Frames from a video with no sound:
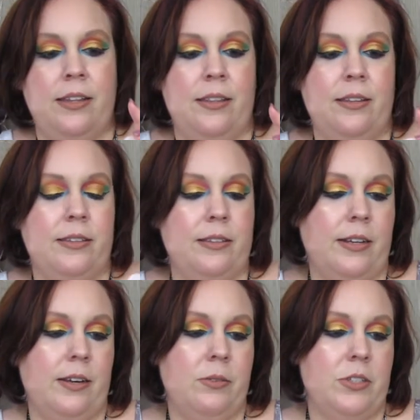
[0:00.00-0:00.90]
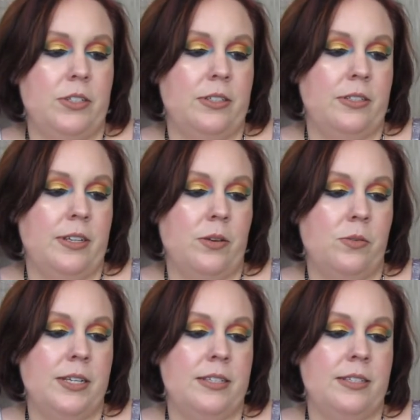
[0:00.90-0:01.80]
this thing, how much does it say it
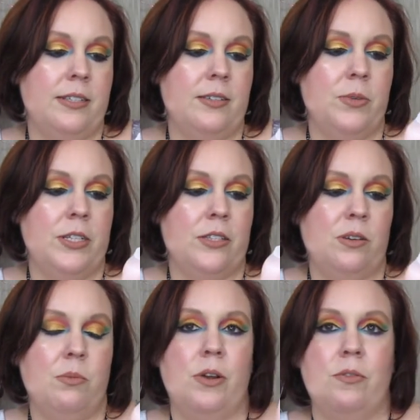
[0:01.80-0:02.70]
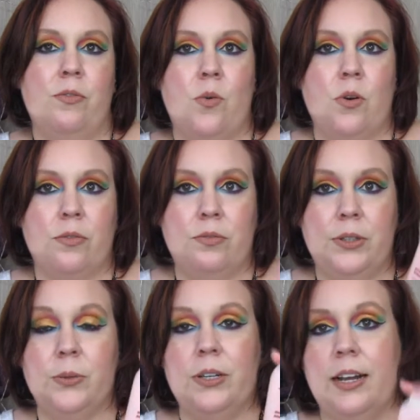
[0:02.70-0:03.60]
weighs? It says it weighs 3.4
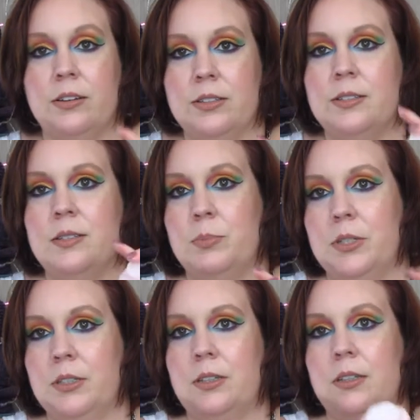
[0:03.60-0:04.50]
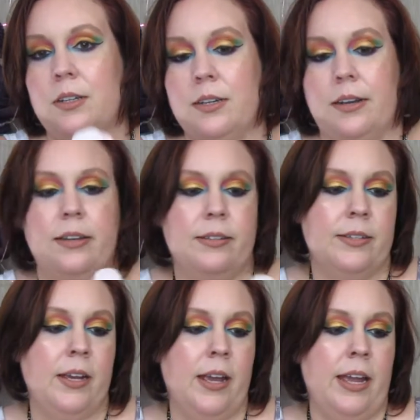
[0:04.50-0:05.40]
fluid ounces, but goodness.
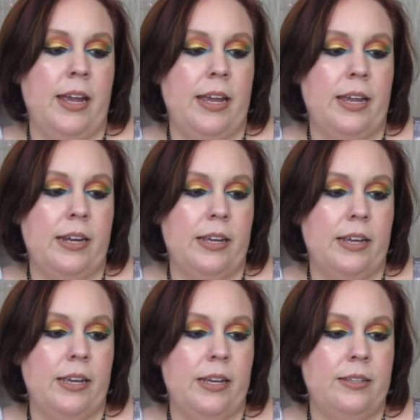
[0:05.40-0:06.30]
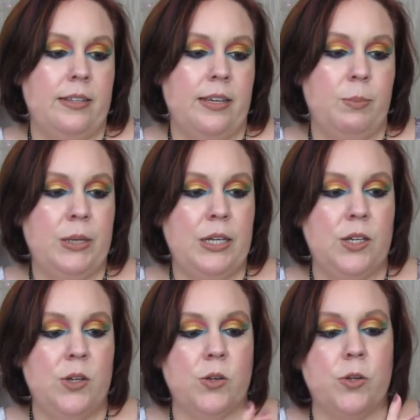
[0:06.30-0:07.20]
It is the
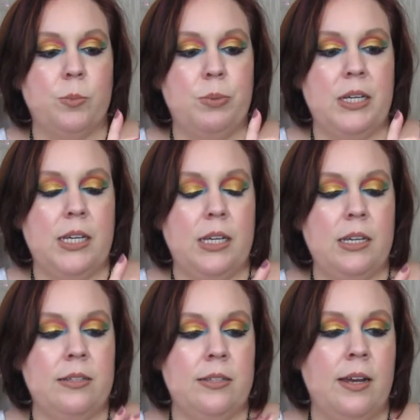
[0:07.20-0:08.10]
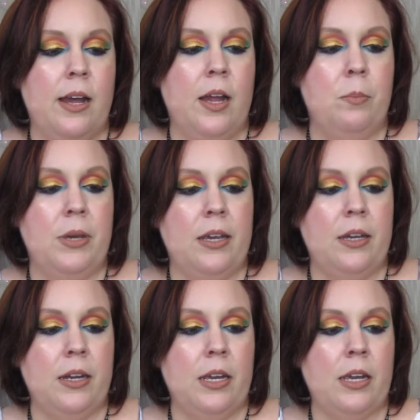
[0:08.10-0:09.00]
Pure Peace
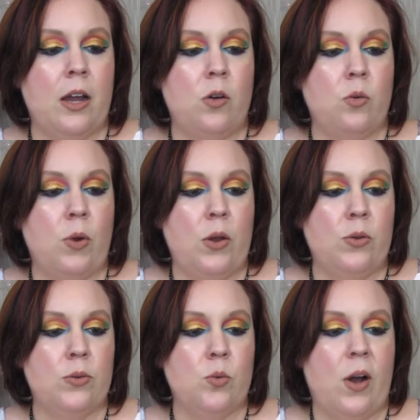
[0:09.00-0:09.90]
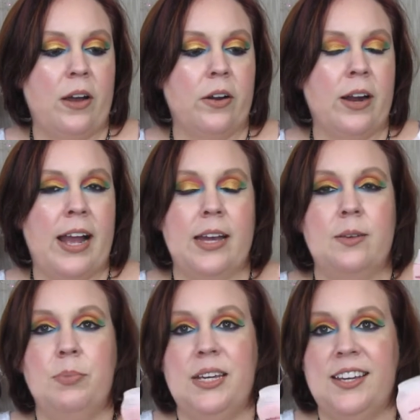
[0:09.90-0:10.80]
Peony, Rose Water,
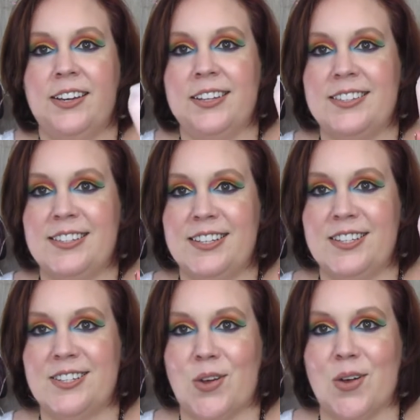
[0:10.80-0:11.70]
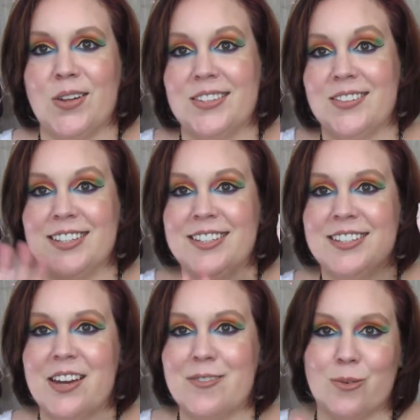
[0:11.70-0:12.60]
and Pink Sea Salt. So this is
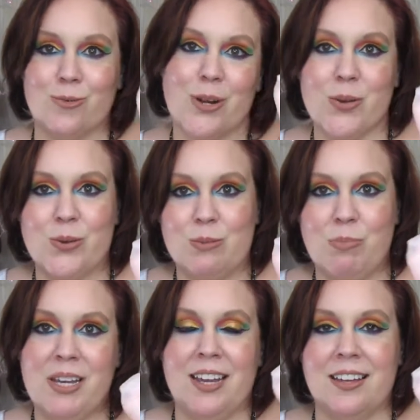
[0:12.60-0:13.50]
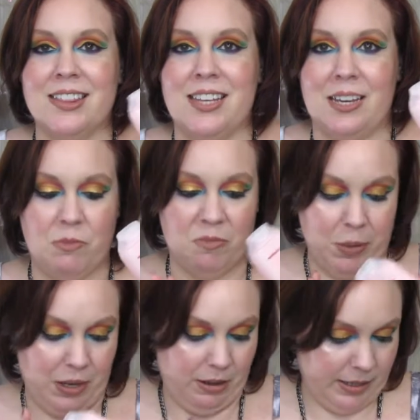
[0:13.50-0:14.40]
kind of a rose pink themed
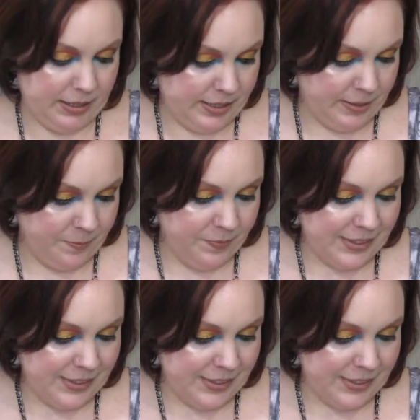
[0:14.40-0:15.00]
box.